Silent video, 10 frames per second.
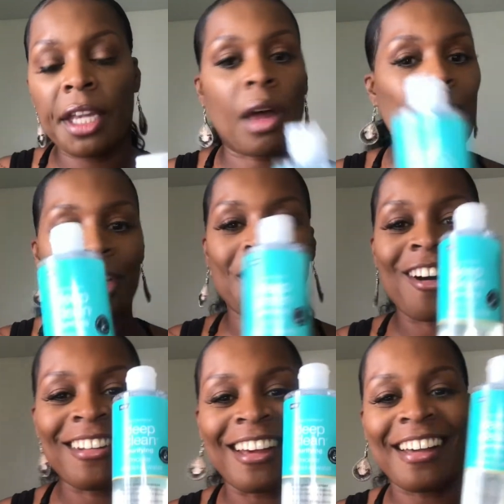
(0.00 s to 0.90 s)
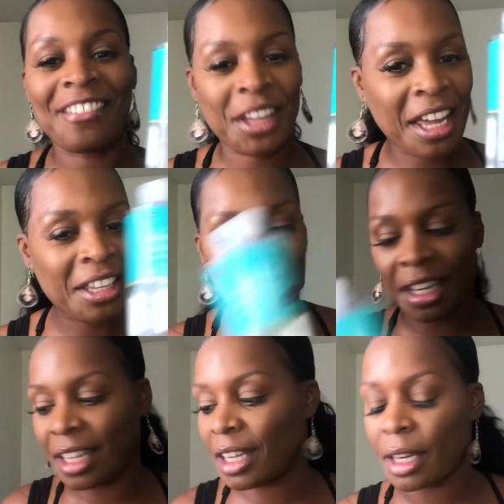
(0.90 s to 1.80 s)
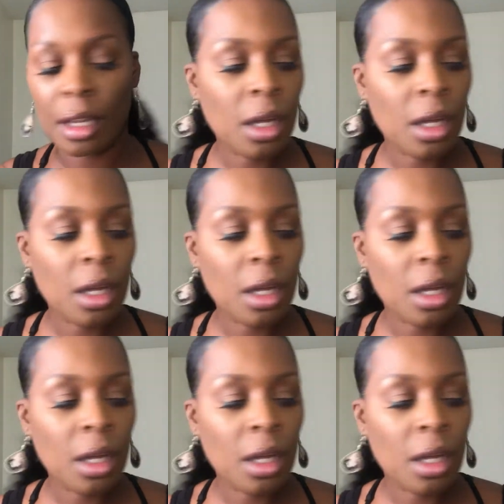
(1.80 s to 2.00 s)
I want it all off. So I use this.